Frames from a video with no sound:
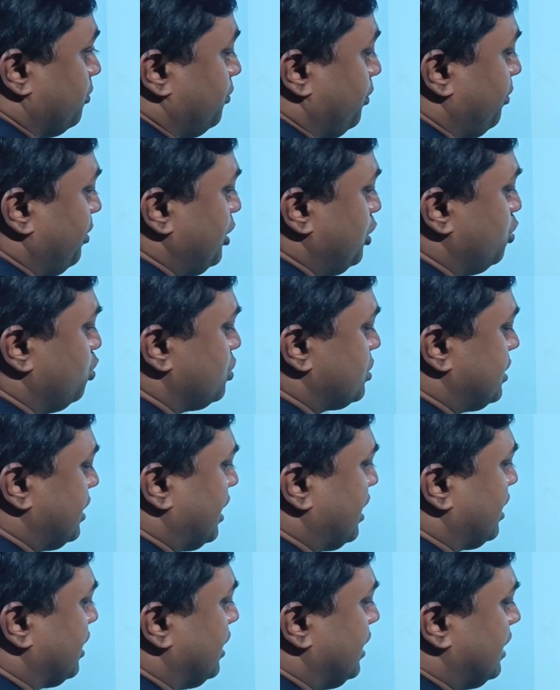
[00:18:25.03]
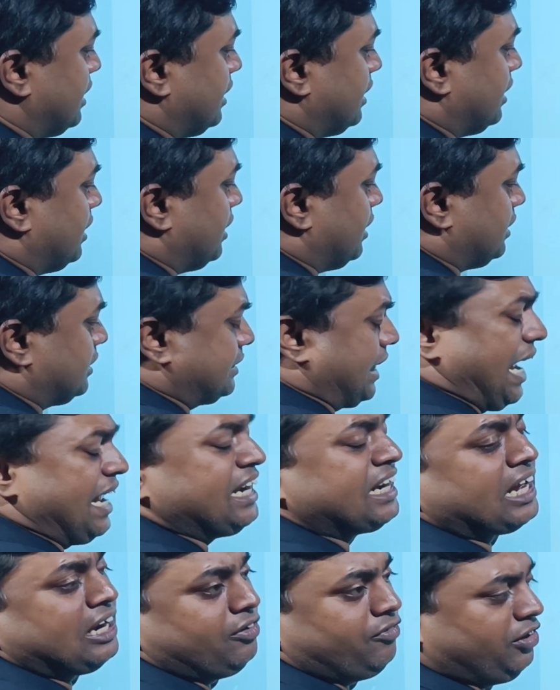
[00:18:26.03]
we will use the
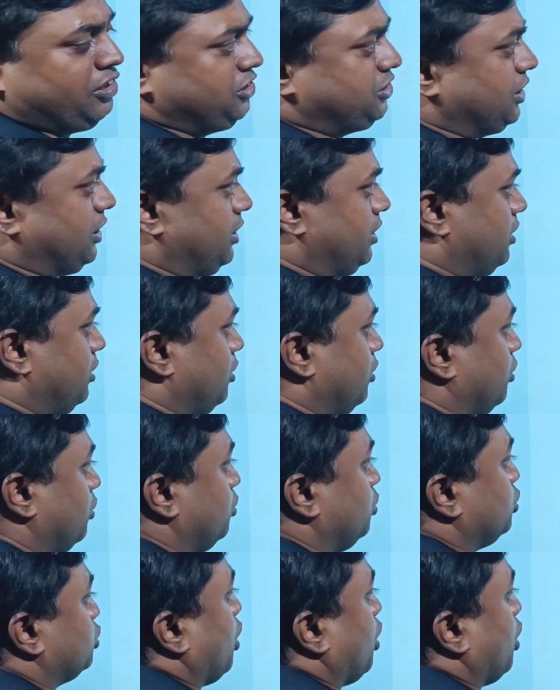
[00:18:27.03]
sign convention to